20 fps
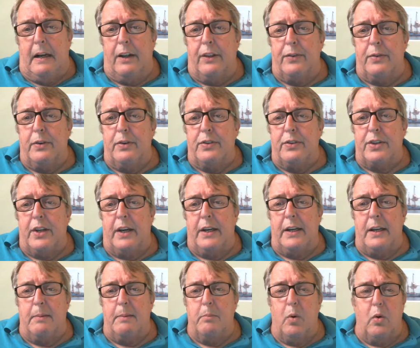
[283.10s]
through
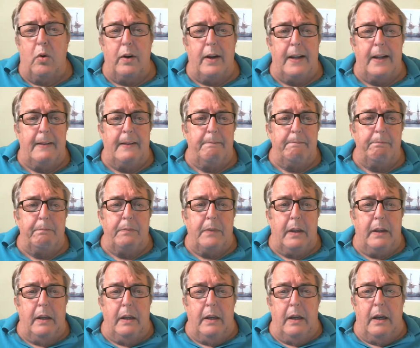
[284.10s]
Sunday morning.
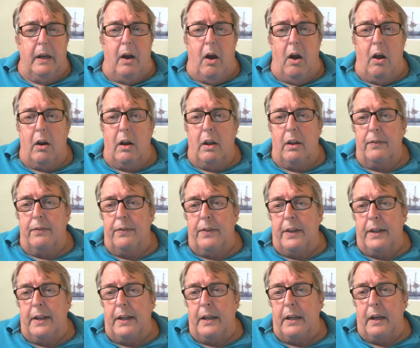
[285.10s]
All of
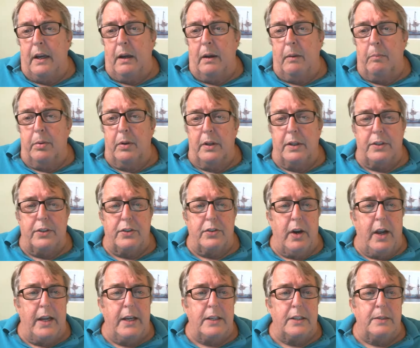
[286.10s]
the bullet
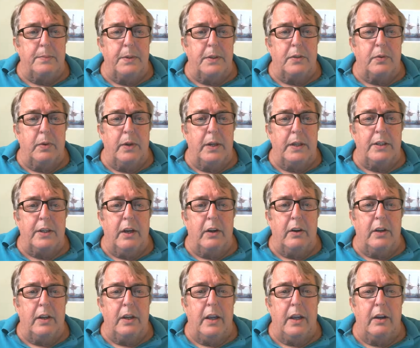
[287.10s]
trains between
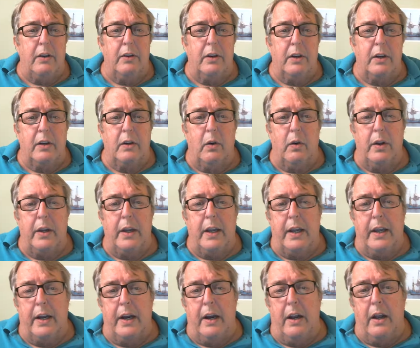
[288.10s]
Tokyo,
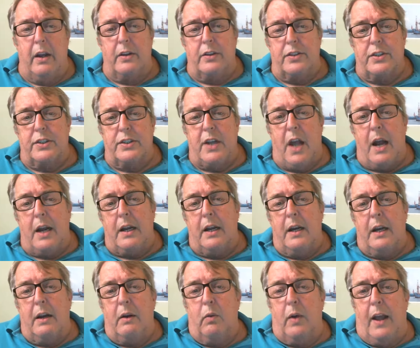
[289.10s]
Nagoya, and
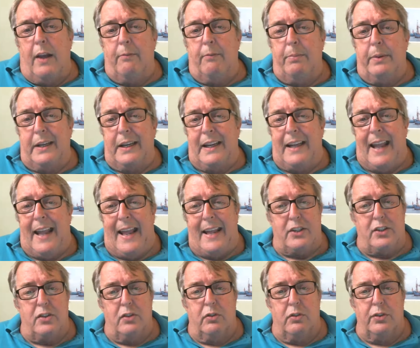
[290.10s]
Osaka have been
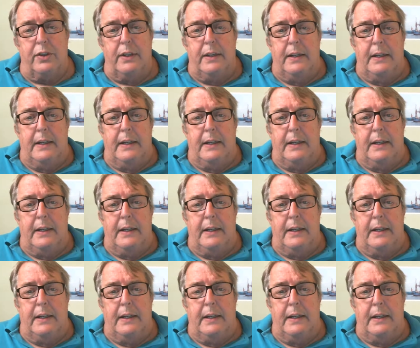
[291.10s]
canceled,